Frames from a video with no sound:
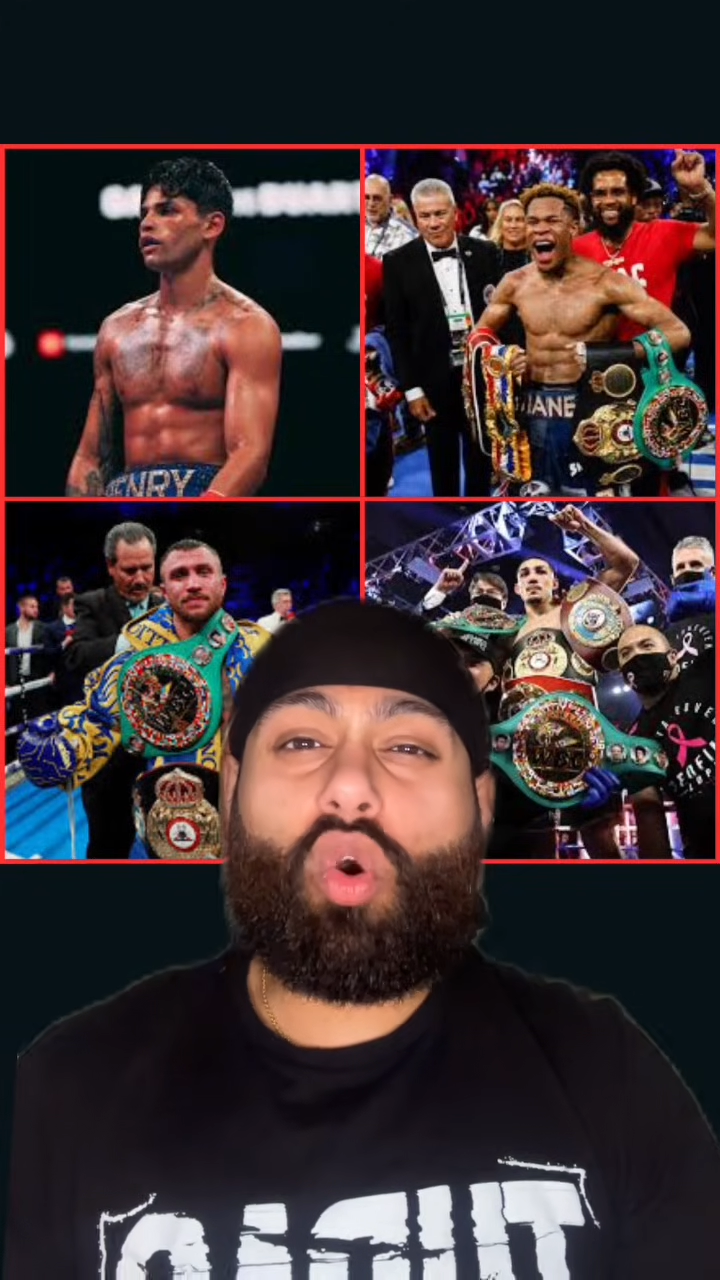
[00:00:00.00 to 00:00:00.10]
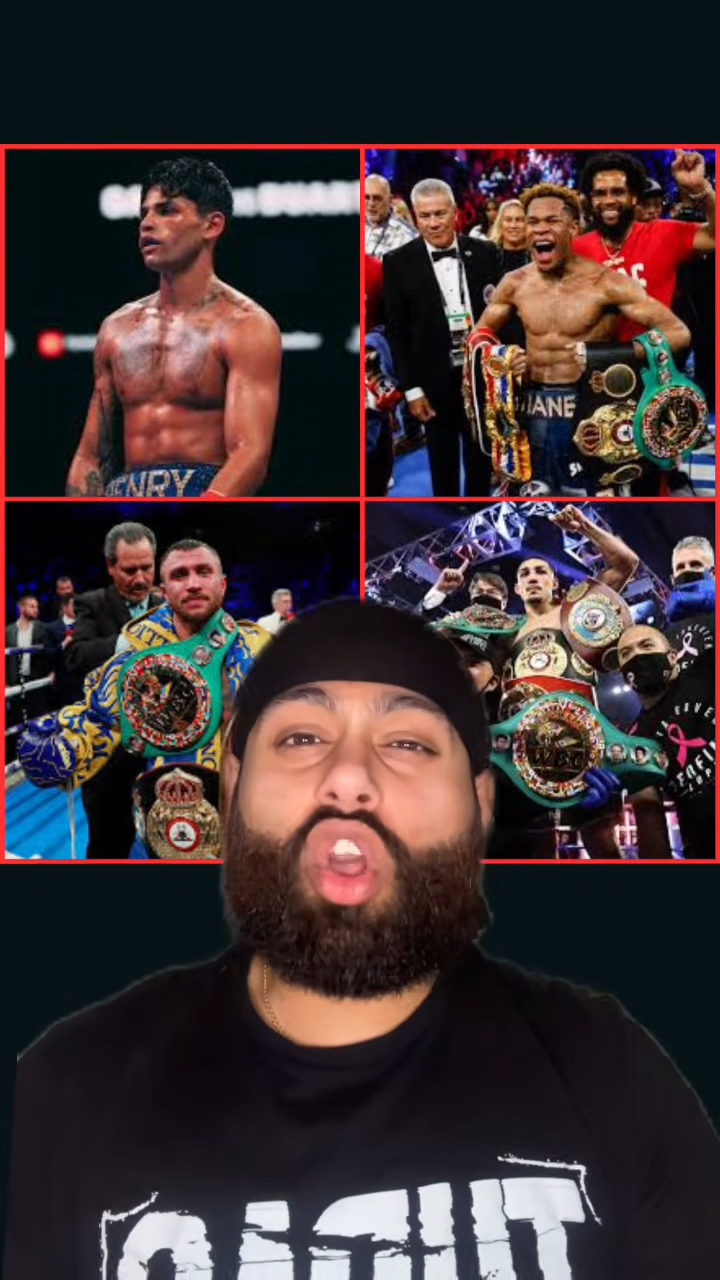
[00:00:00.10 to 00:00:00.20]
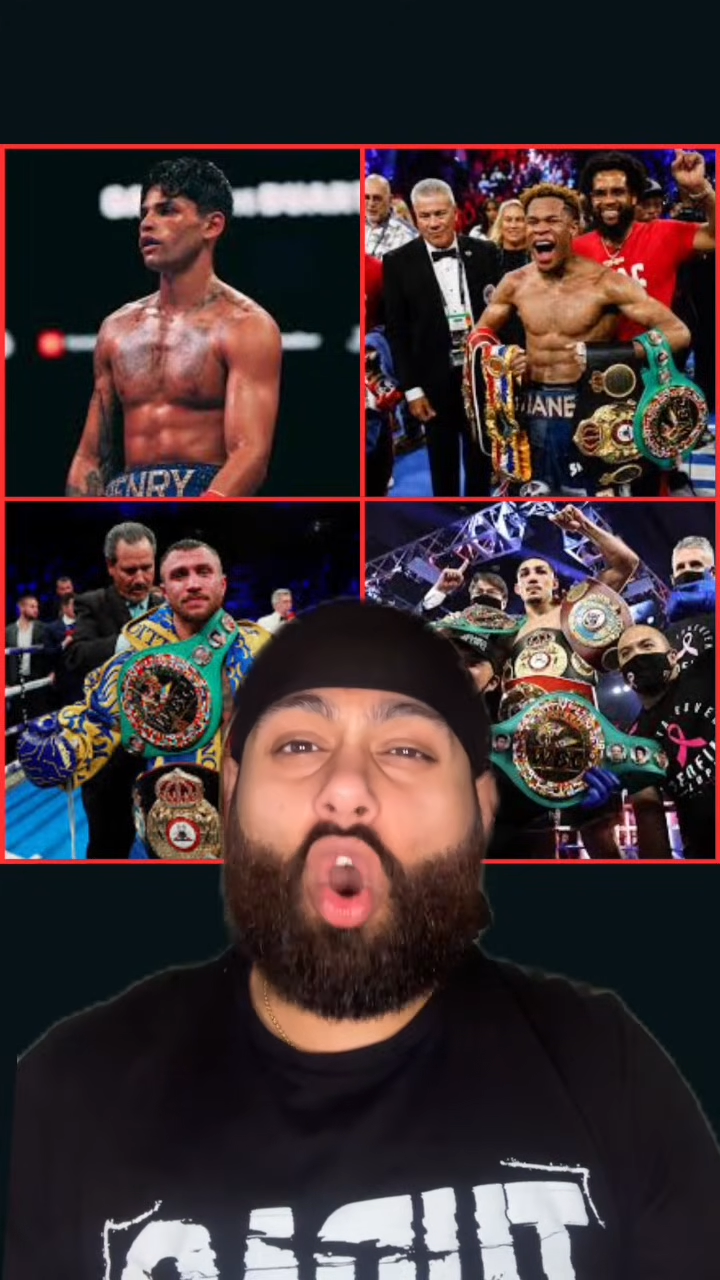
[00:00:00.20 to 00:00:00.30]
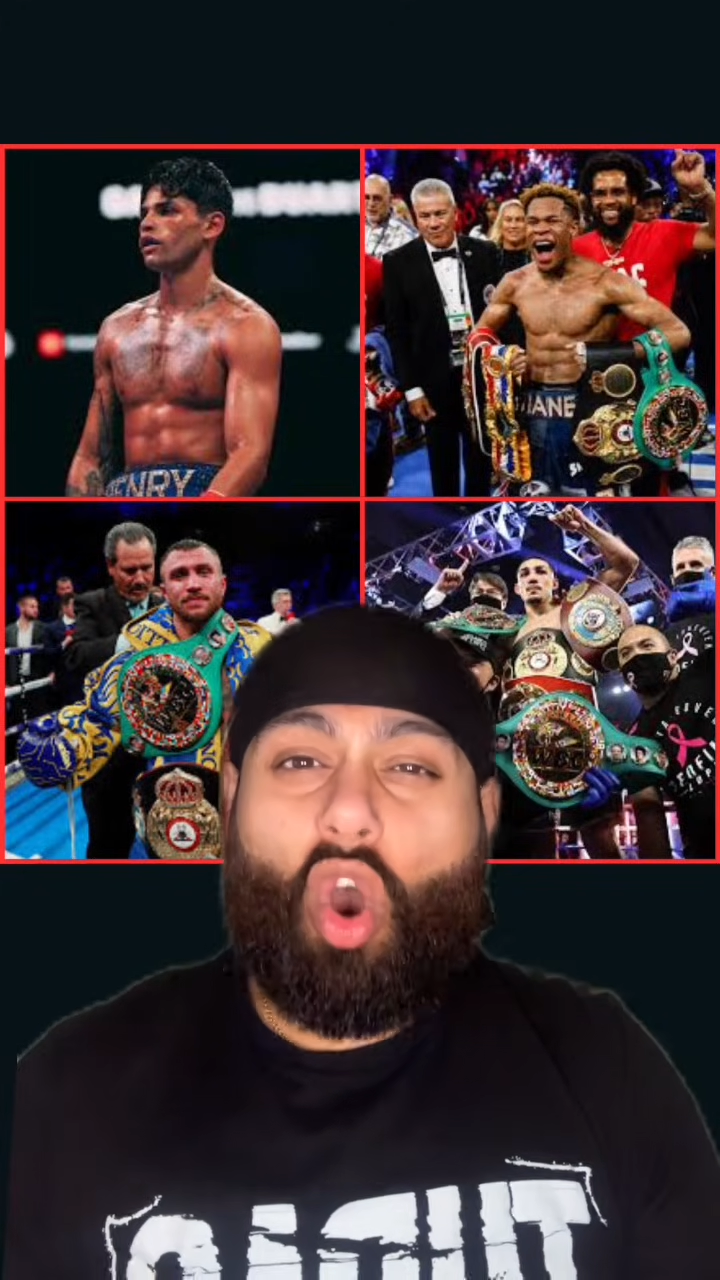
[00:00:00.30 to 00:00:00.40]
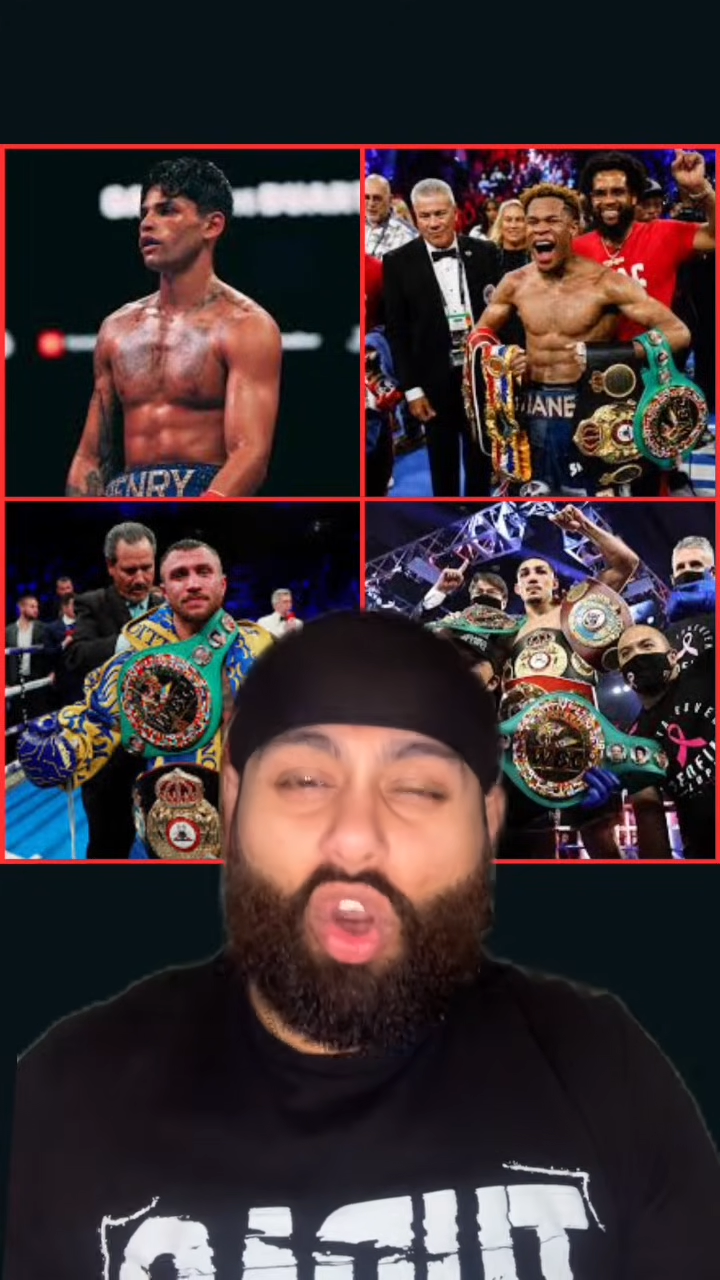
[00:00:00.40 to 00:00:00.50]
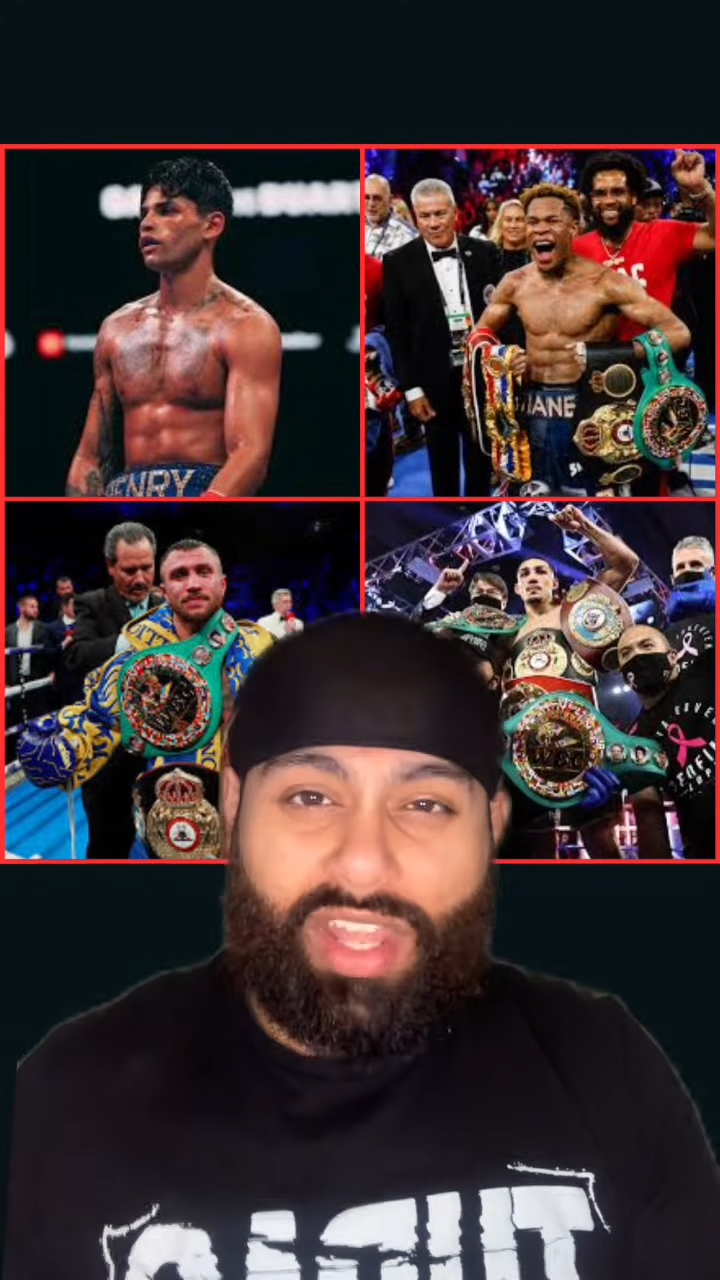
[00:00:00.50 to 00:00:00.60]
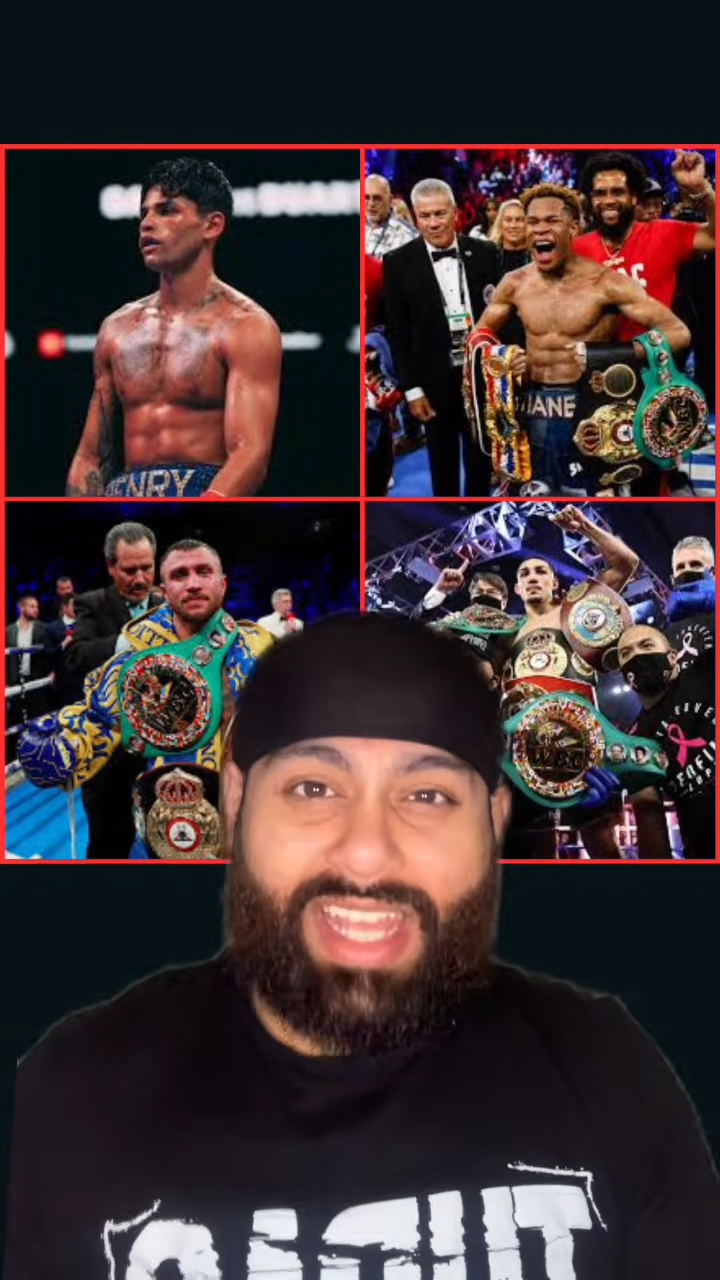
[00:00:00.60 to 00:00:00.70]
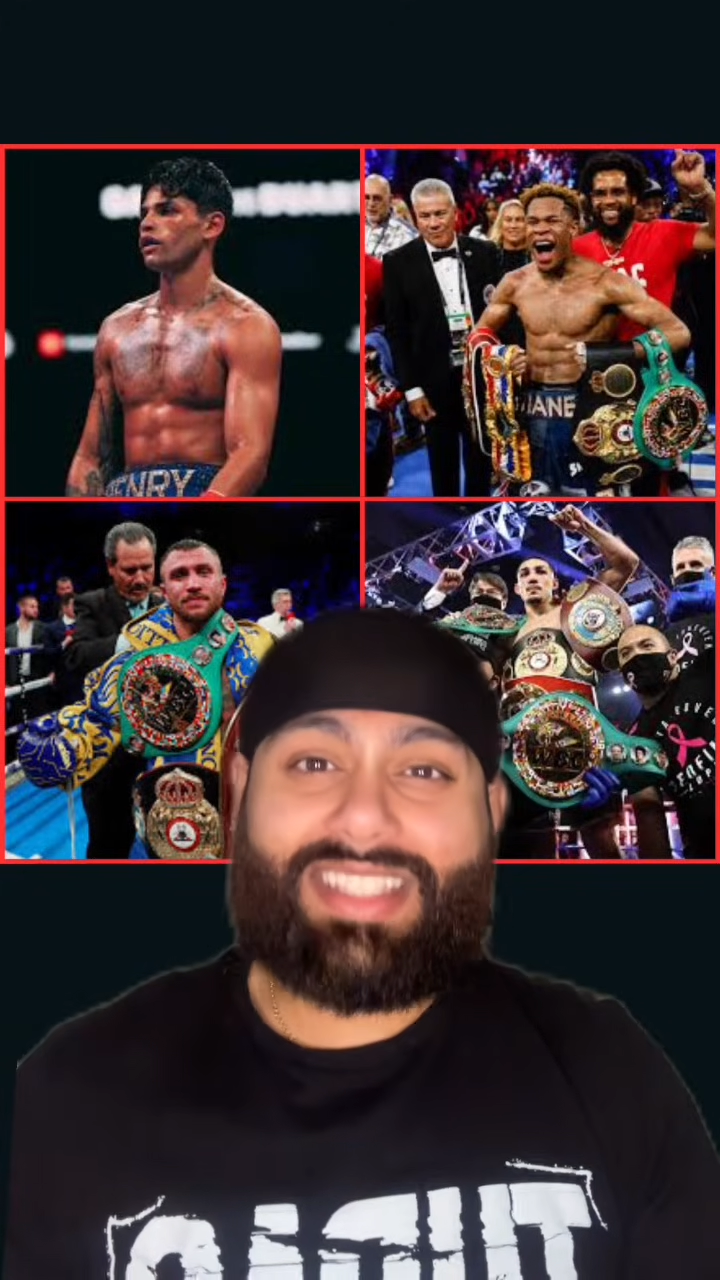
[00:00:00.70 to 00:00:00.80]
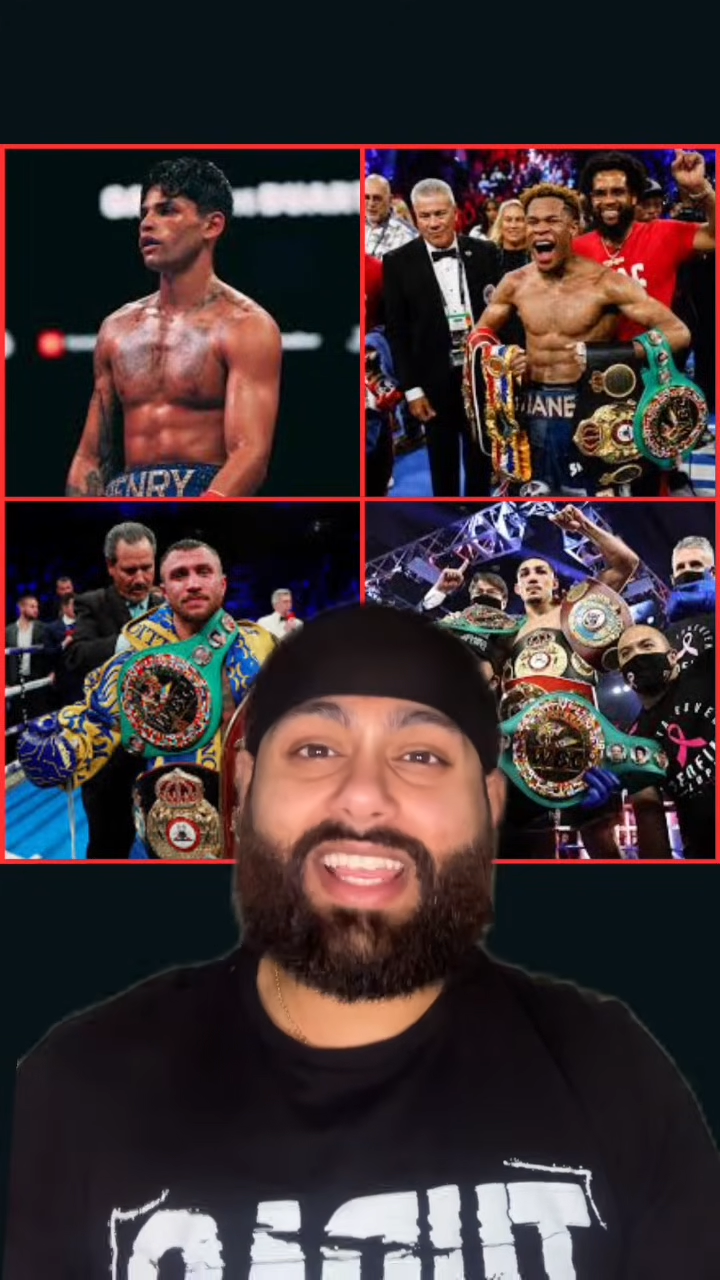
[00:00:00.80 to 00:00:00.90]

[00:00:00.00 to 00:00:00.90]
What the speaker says: cojones